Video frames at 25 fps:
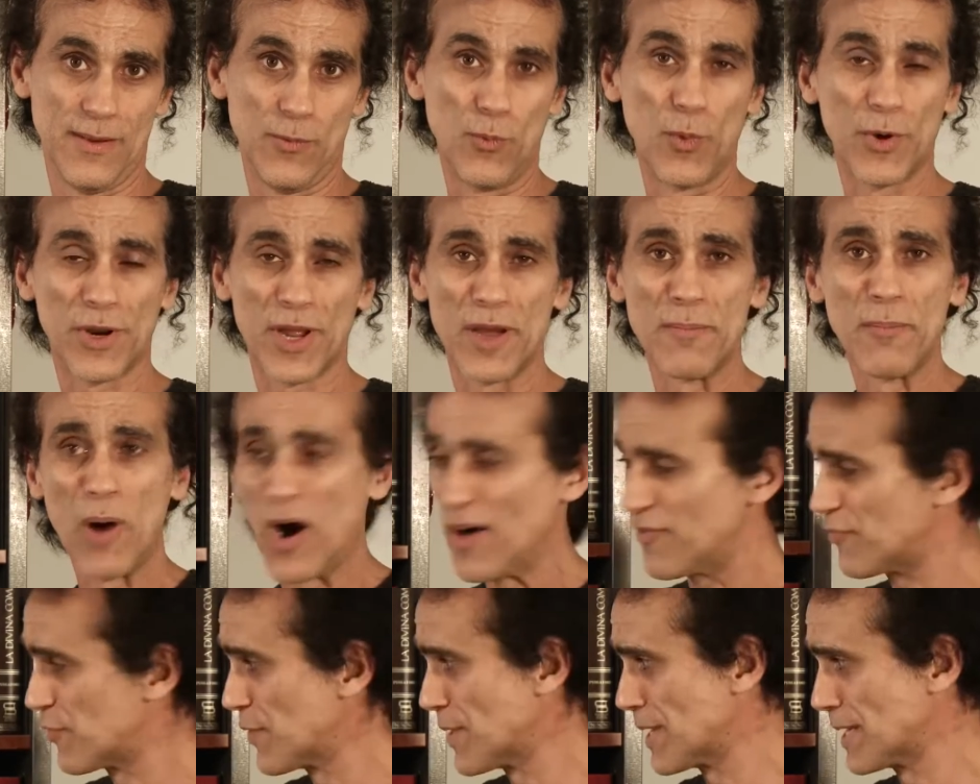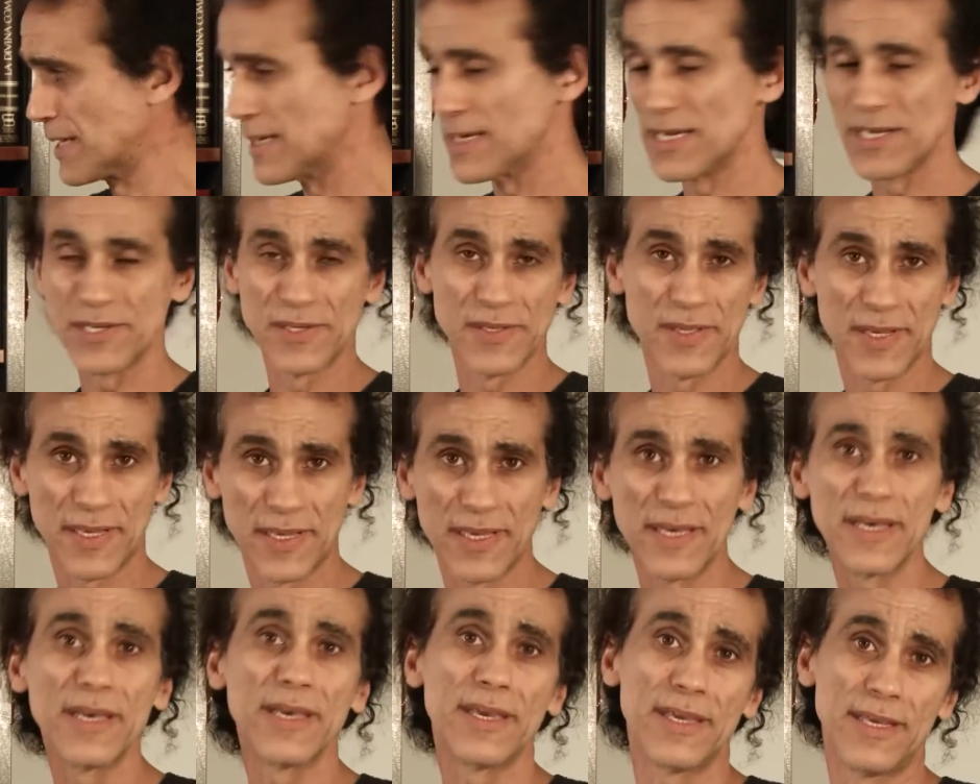What I'm offering is the
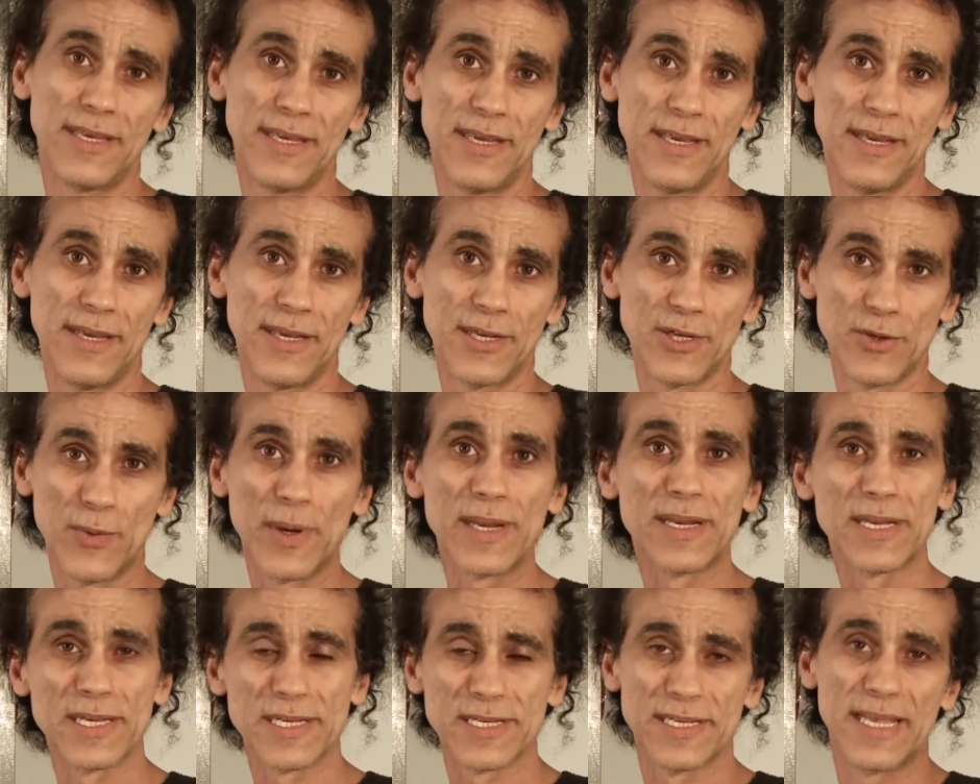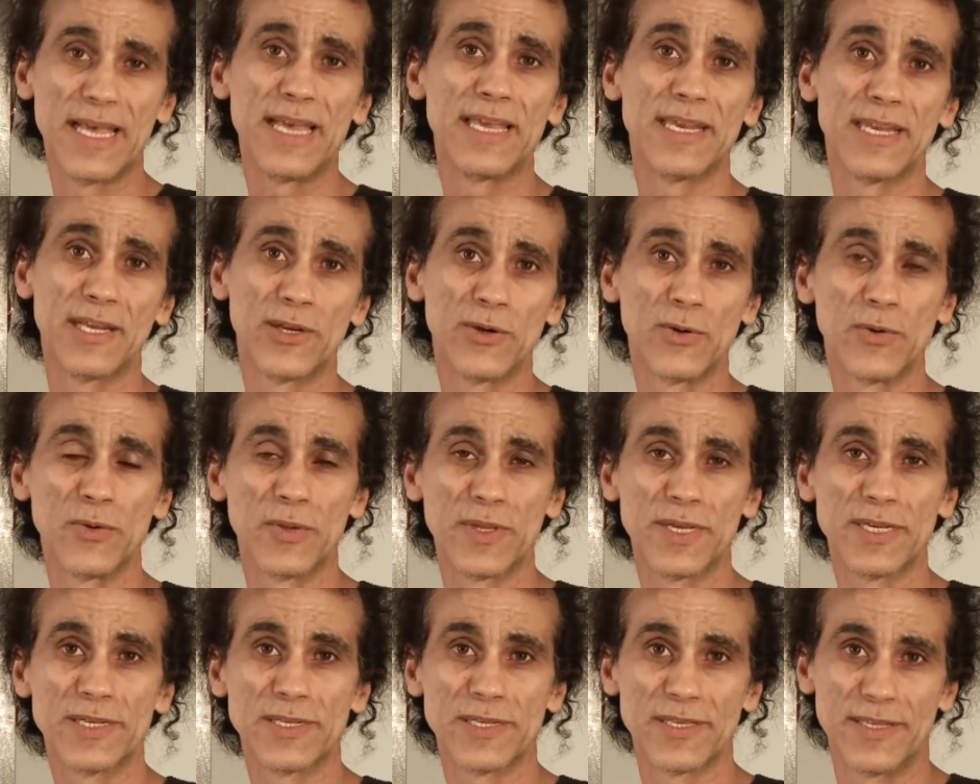key to understanding all
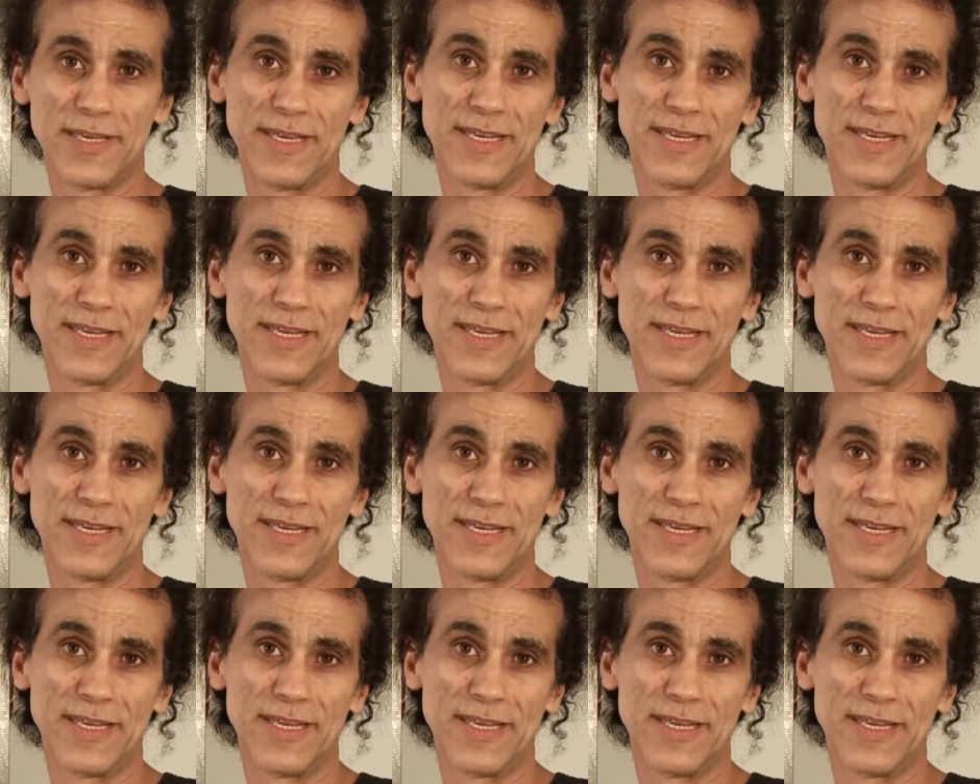these